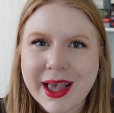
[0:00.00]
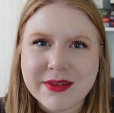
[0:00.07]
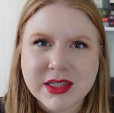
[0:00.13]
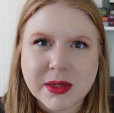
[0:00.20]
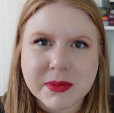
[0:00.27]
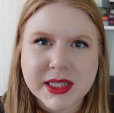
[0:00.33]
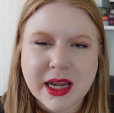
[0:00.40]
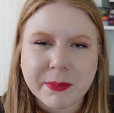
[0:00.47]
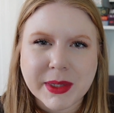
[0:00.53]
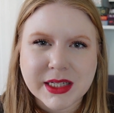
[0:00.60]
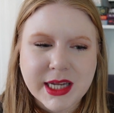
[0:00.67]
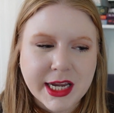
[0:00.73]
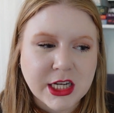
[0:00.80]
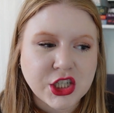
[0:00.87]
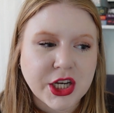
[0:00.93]
have some
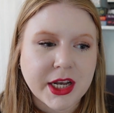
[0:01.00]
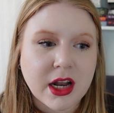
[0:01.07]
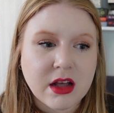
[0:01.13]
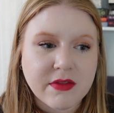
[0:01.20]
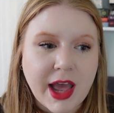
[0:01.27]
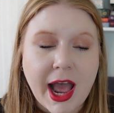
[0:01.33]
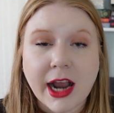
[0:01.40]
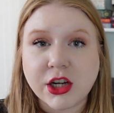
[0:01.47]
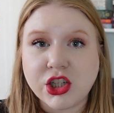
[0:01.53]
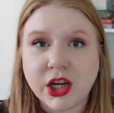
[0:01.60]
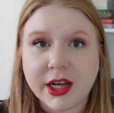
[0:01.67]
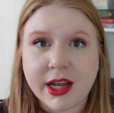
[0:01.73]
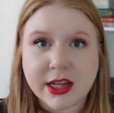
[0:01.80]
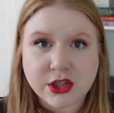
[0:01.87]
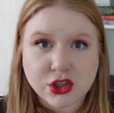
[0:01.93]
segmentation of
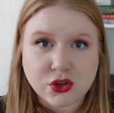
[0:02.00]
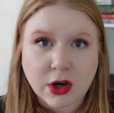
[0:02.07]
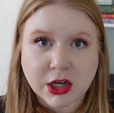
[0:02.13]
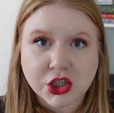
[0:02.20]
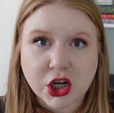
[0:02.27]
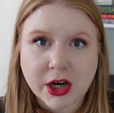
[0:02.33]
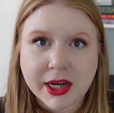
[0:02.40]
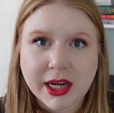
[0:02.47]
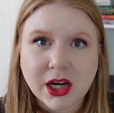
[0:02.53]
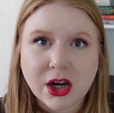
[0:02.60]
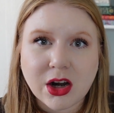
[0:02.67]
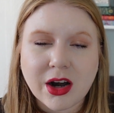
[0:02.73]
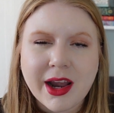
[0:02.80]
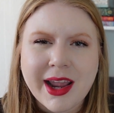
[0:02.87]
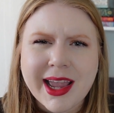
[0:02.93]
action and structure
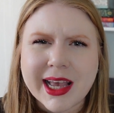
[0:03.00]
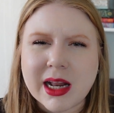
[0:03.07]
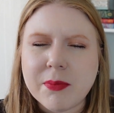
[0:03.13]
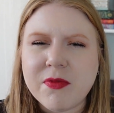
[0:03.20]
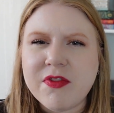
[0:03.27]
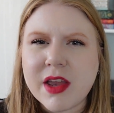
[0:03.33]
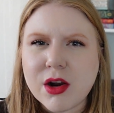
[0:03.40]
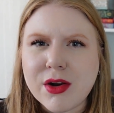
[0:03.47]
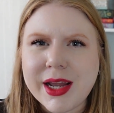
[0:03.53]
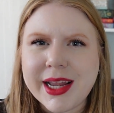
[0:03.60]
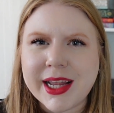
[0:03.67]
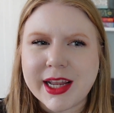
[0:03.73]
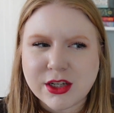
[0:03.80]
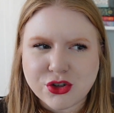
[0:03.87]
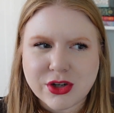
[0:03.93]
here, and I'm
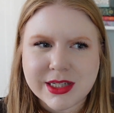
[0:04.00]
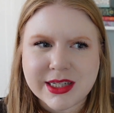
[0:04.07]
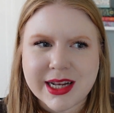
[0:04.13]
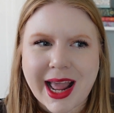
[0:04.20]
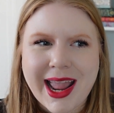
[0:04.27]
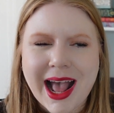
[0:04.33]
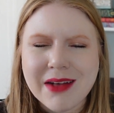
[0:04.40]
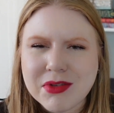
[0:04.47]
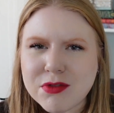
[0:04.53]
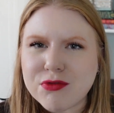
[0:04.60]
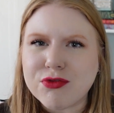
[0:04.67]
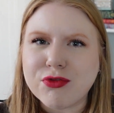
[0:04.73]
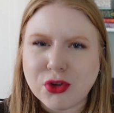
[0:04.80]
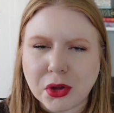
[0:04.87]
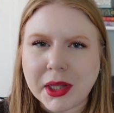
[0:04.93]
very interested. I haven't
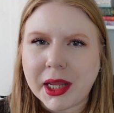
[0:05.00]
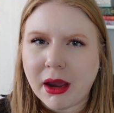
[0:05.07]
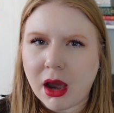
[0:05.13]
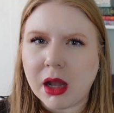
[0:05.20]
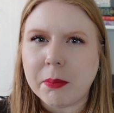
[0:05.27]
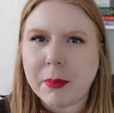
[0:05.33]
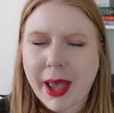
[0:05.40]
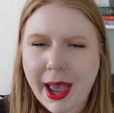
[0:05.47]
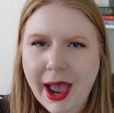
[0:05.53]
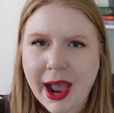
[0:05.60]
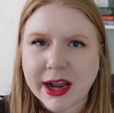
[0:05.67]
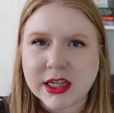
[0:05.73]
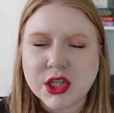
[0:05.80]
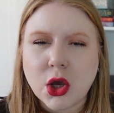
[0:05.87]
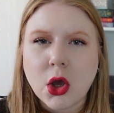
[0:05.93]
fully
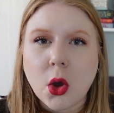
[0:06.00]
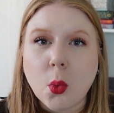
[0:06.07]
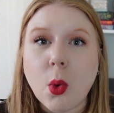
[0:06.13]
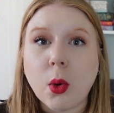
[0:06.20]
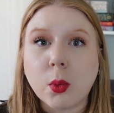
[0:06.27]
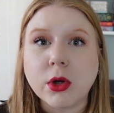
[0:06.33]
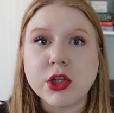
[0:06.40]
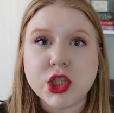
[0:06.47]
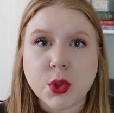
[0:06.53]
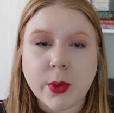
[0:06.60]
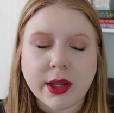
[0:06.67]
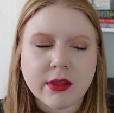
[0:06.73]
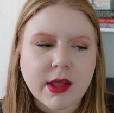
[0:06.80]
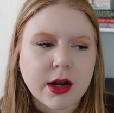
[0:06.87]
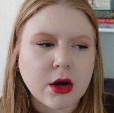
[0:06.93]
unpacked what we're
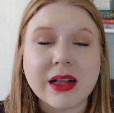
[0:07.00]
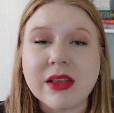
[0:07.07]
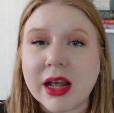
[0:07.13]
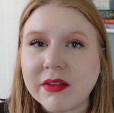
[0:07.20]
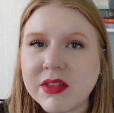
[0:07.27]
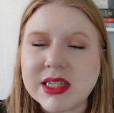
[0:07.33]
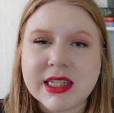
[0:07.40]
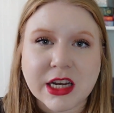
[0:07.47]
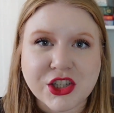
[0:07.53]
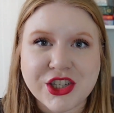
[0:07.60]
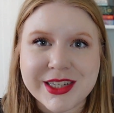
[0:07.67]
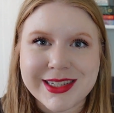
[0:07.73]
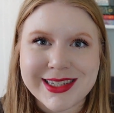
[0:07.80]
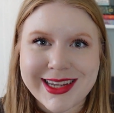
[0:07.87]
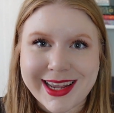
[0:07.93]
doing there. A lot of the
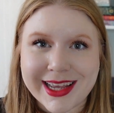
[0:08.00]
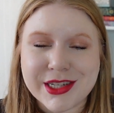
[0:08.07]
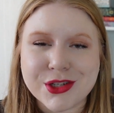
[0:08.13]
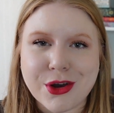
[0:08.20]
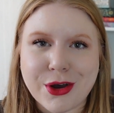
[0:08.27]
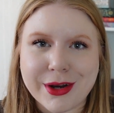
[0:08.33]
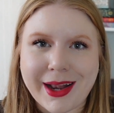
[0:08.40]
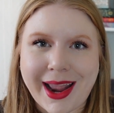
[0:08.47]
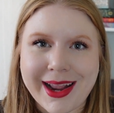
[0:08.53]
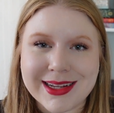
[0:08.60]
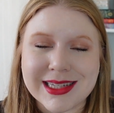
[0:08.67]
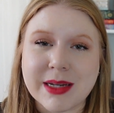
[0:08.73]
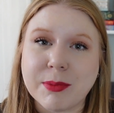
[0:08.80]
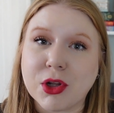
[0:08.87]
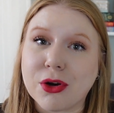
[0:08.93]
sections end on a
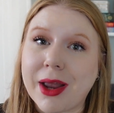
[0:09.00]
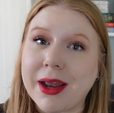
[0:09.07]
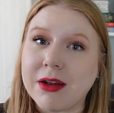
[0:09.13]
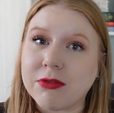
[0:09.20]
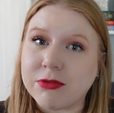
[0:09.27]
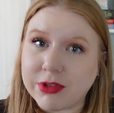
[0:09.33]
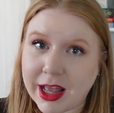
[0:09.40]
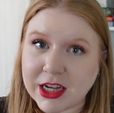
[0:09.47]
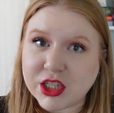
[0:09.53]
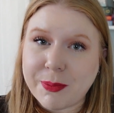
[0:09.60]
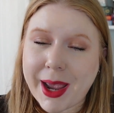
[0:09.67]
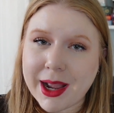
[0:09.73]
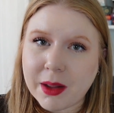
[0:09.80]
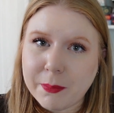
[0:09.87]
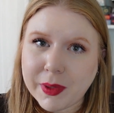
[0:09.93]
similar kind of
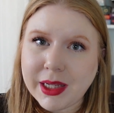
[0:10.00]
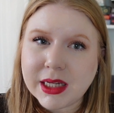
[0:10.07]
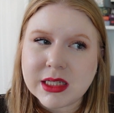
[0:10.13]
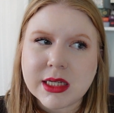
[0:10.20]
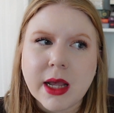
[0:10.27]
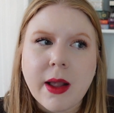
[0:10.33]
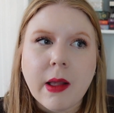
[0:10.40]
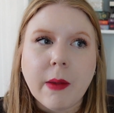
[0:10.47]
flashback beat,